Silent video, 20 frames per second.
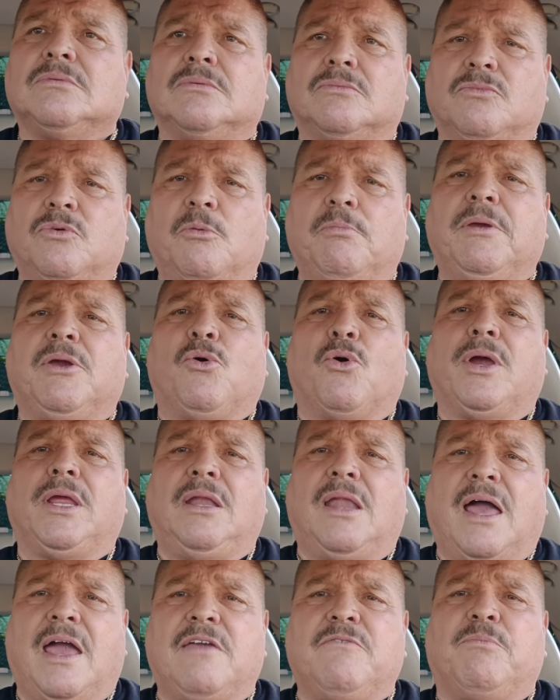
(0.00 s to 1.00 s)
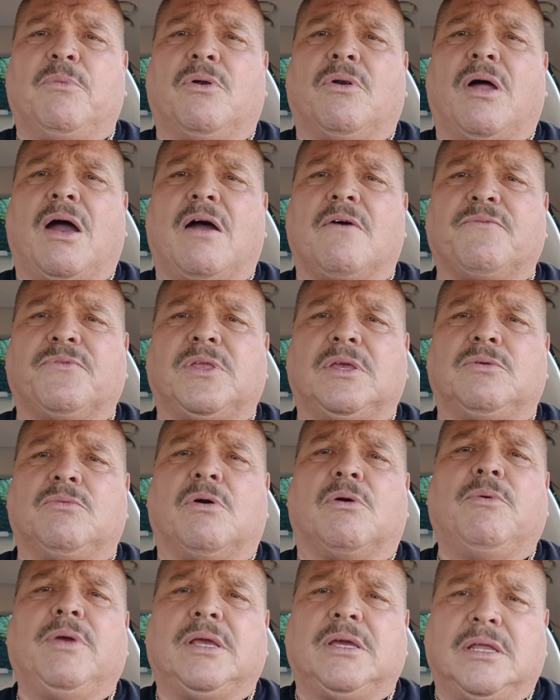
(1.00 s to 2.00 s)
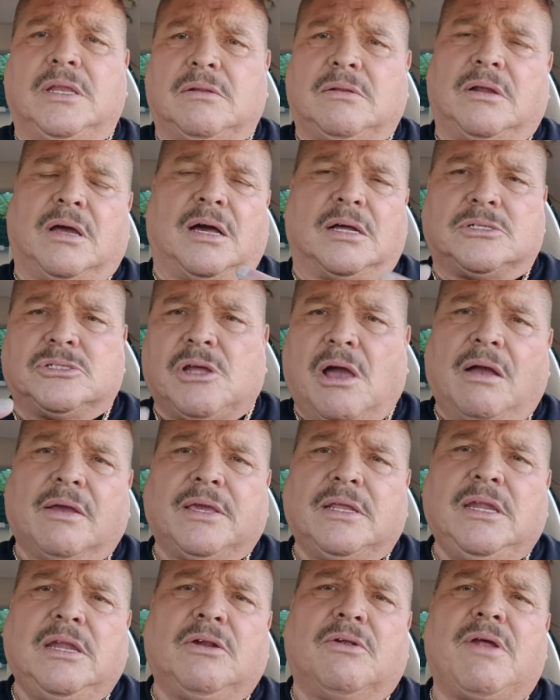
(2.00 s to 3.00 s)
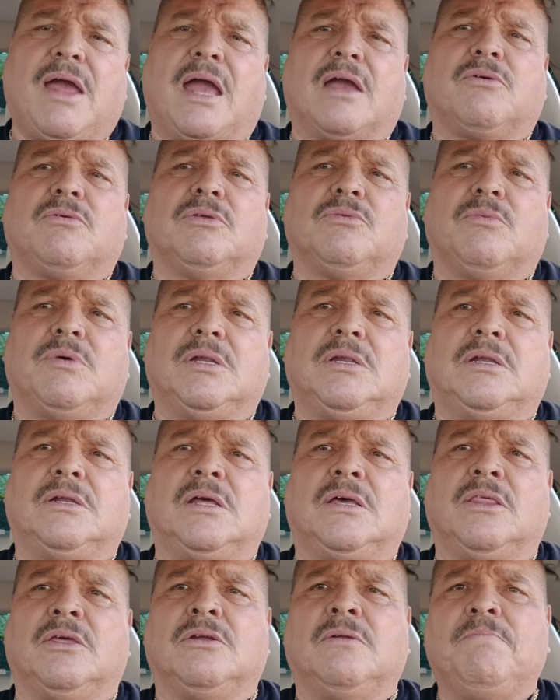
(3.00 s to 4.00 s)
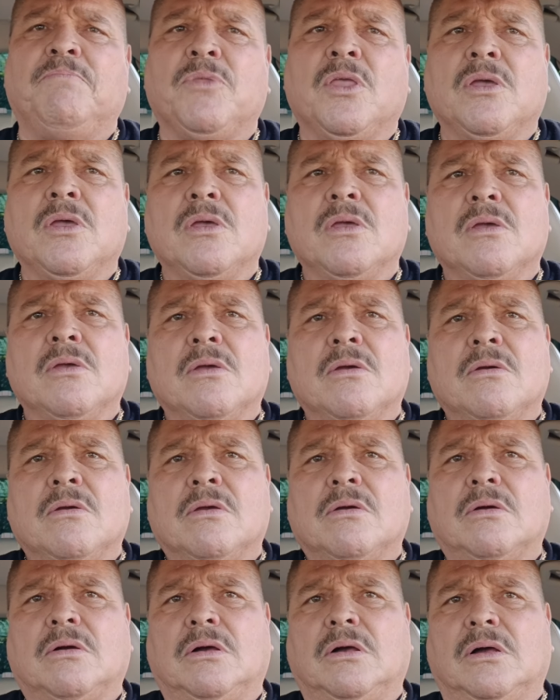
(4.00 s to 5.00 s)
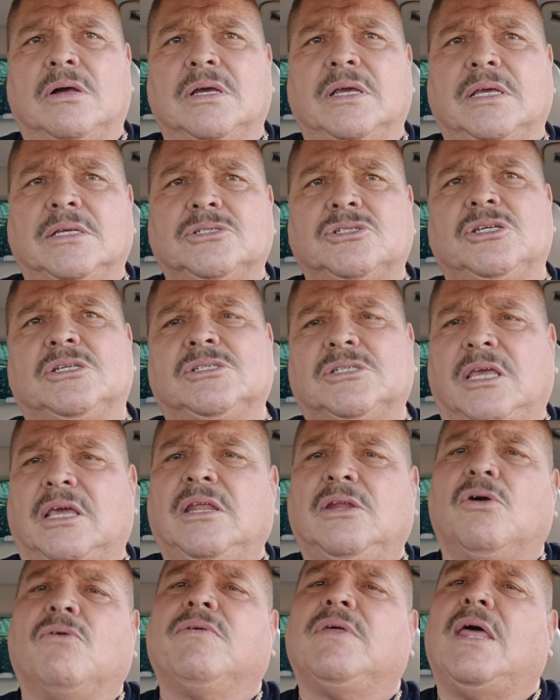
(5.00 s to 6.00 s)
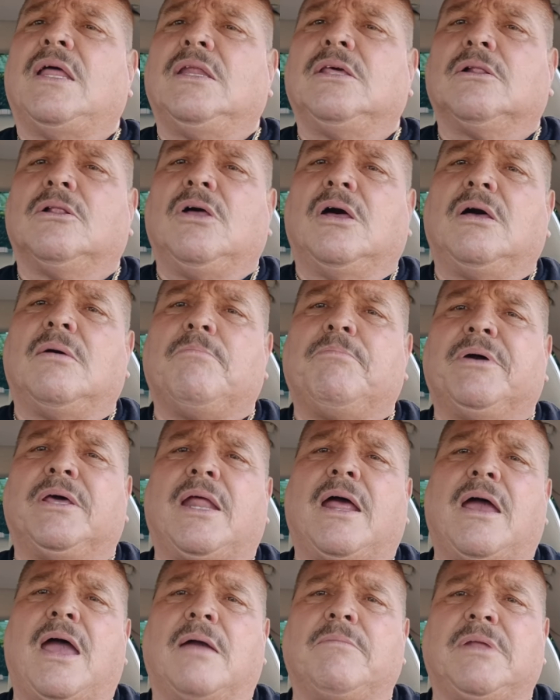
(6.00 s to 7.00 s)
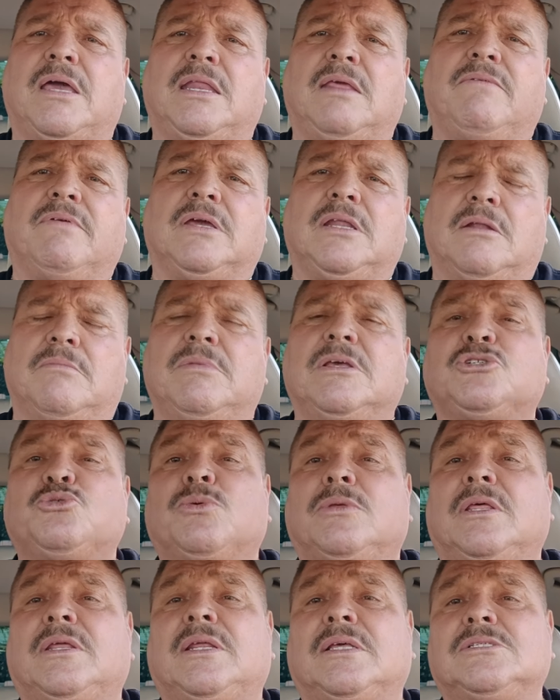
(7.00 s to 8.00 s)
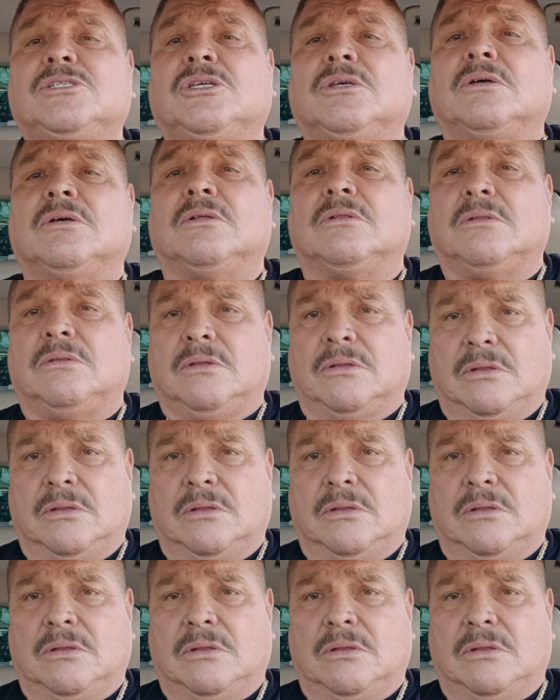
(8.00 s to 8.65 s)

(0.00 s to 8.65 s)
we'll be going live more often where we could uh, talk and interact with one another. Uh, it's just getting over that little hump. But I, am not even going to mess with it until